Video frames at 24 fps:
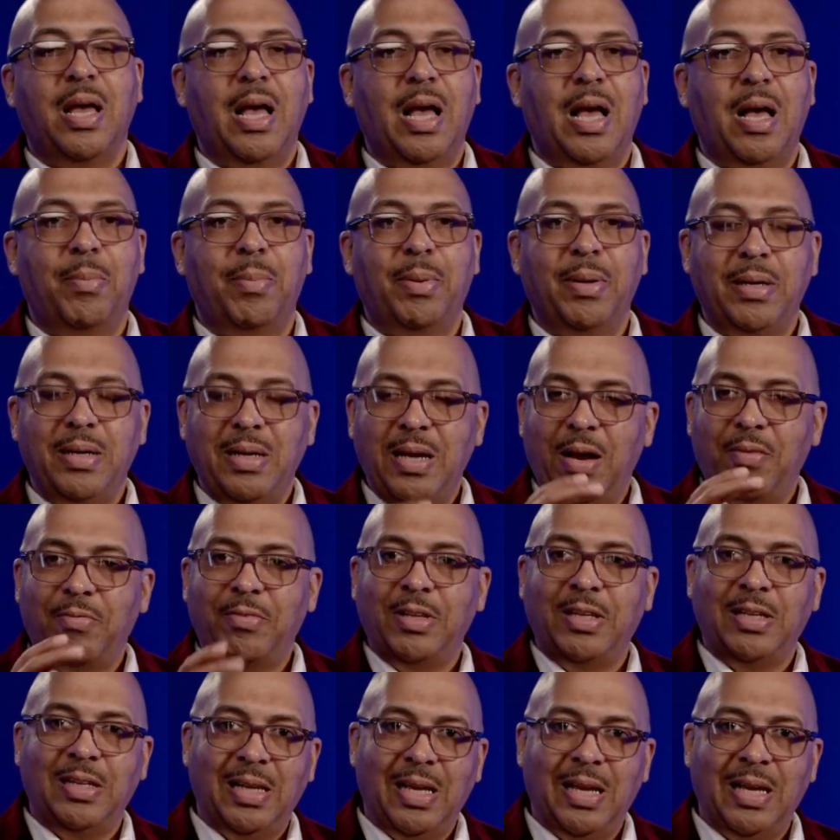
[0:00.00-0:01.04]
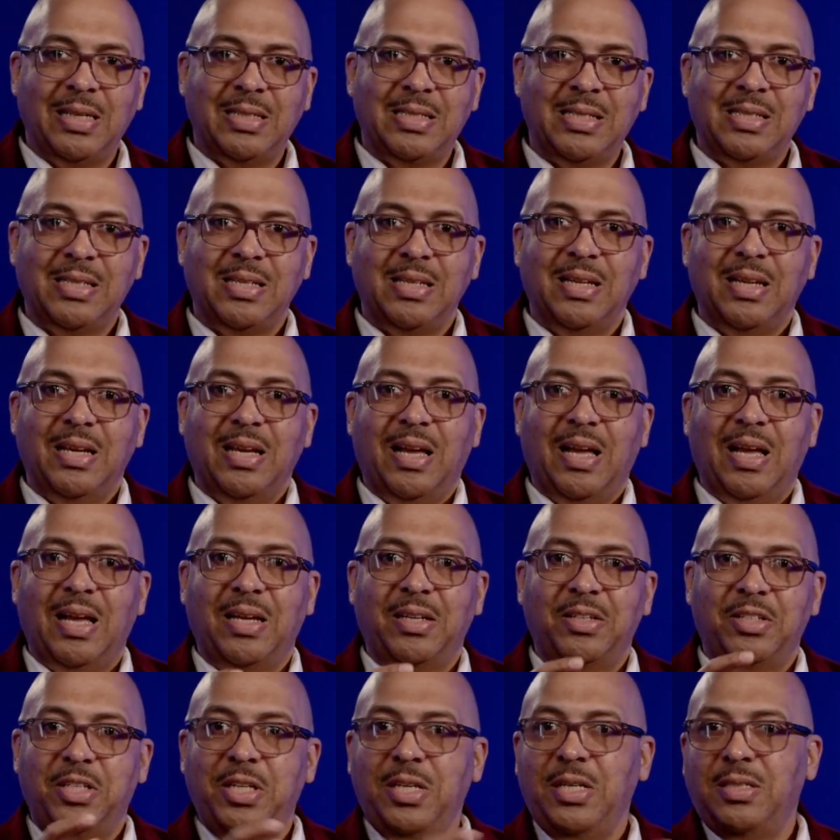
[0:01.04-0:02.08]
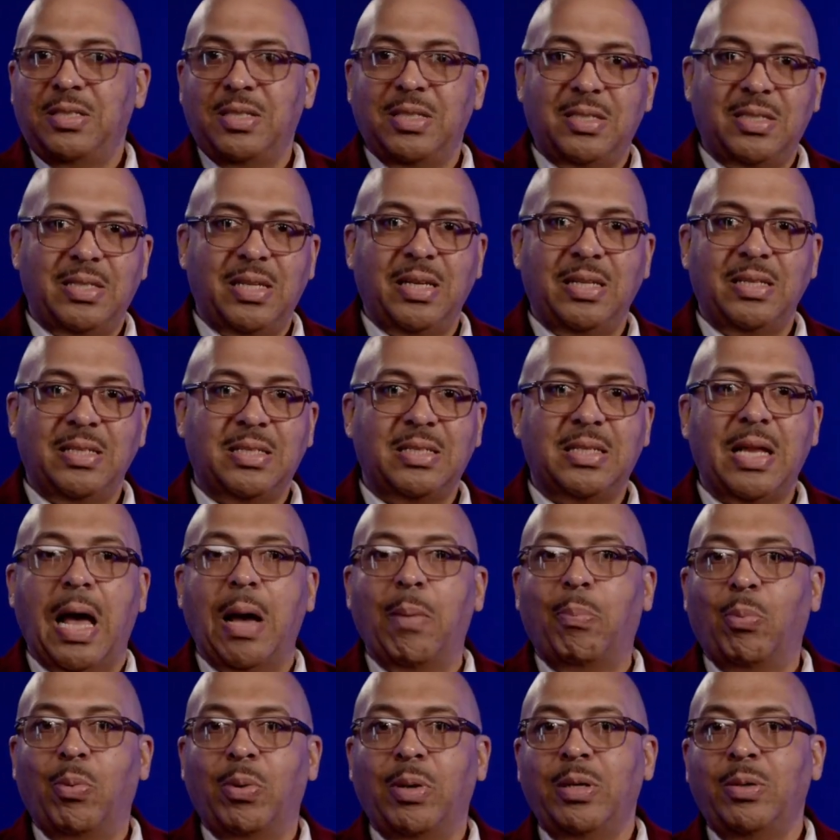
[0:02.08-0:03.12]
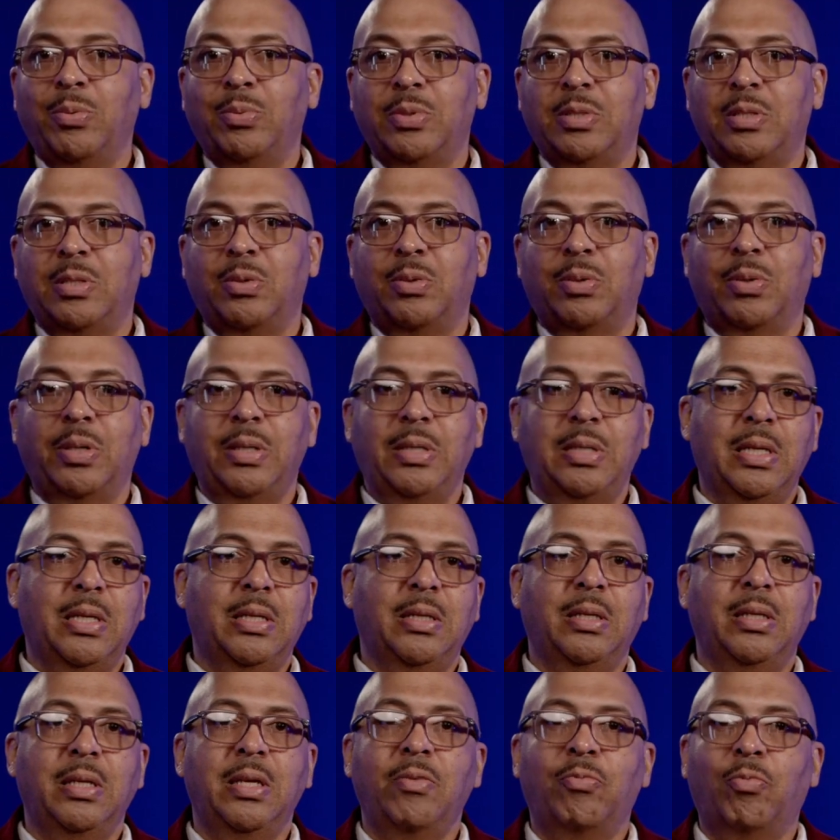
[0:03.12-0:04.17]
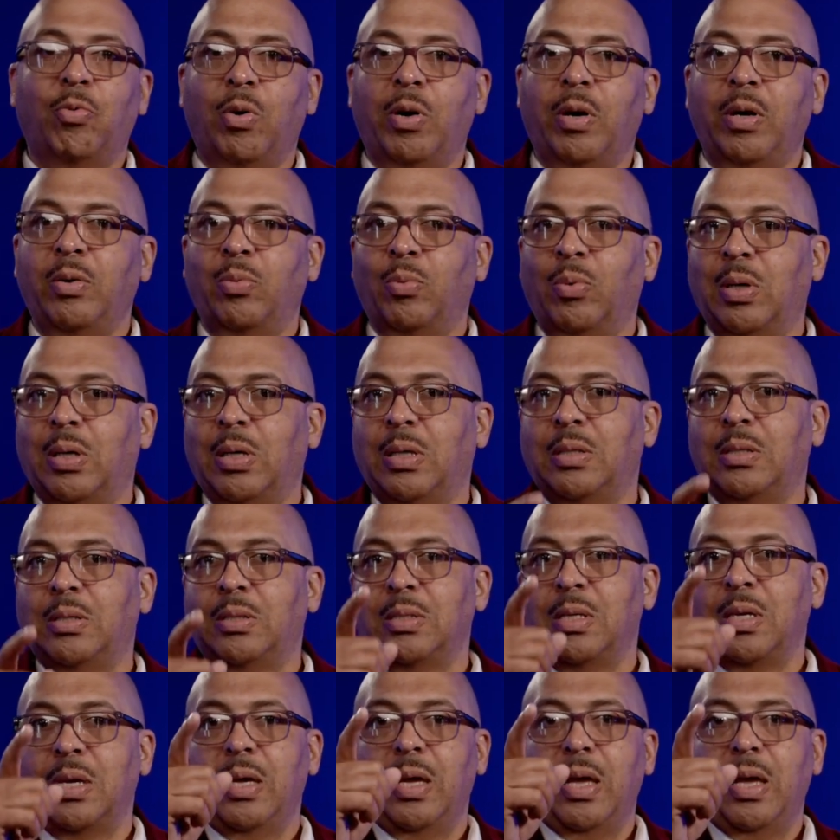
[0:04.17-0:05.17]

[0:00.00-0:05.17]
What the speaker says: But nevertheless, Jesus didn't stop what he was doing, didn't leave where he was.